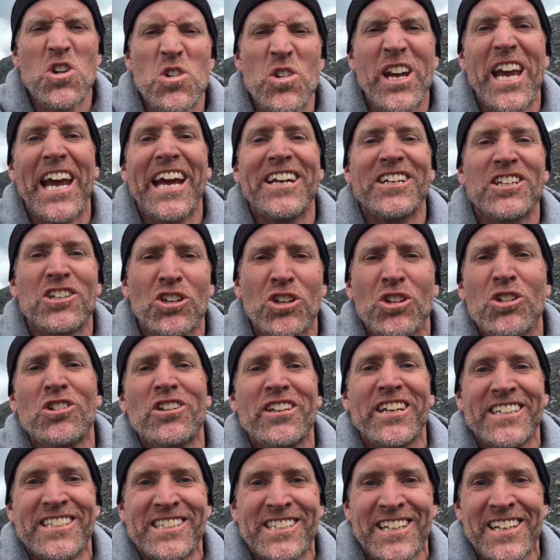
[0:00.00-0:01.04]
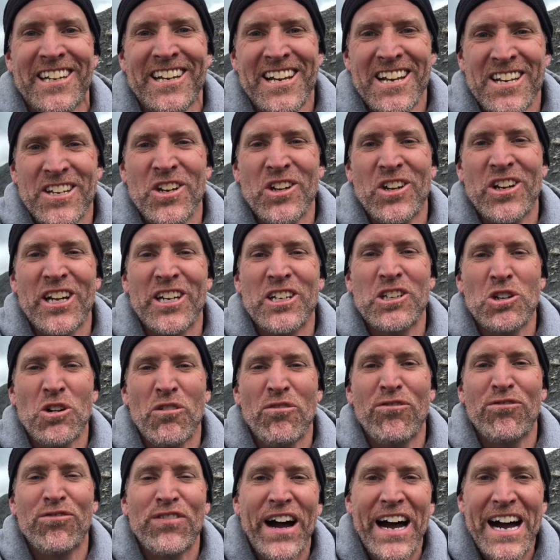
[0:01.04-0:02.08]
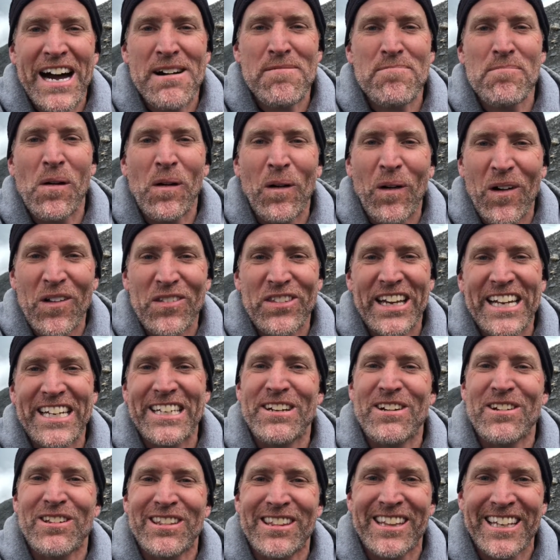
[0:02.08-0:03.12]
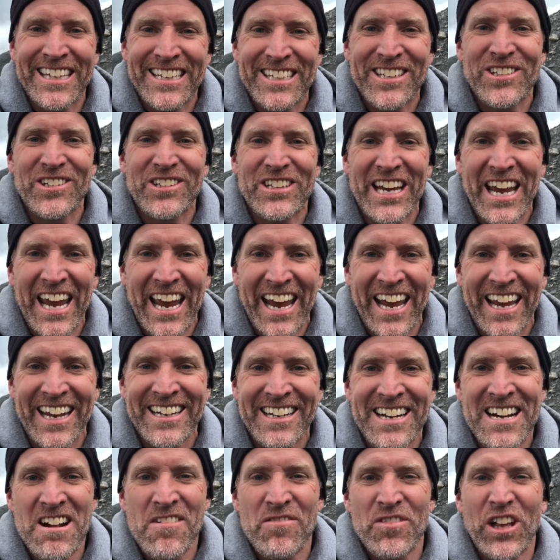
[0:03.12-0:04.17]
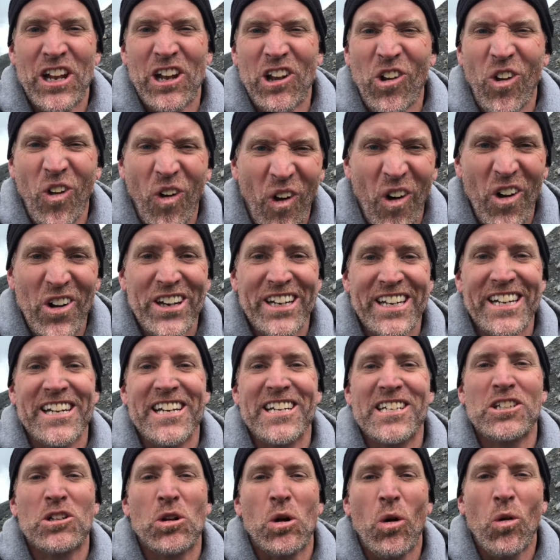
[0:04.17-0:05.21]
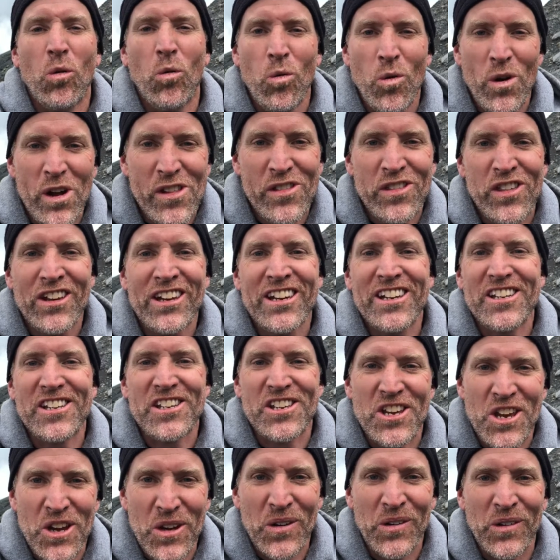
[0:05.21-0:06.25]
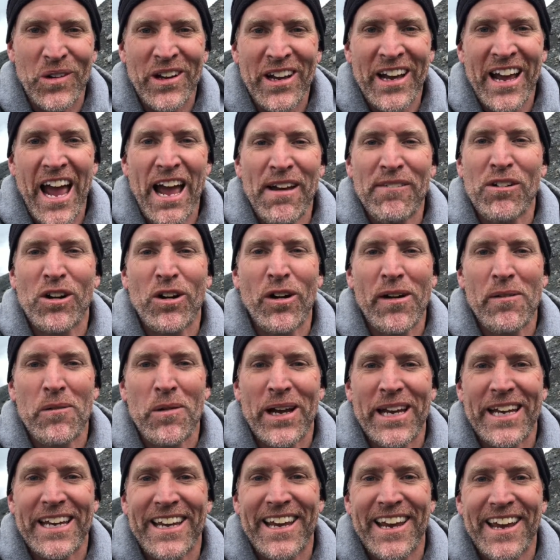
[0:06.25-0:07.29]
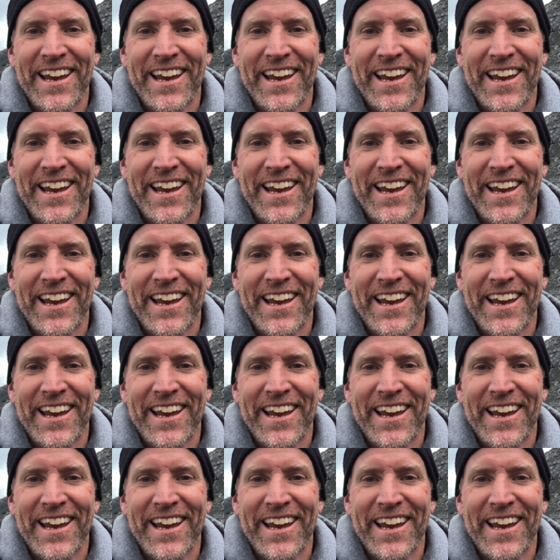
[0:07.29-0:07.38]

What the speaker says: You can do this. You can do far more than you think you can. The Lord is with you. Have a great week.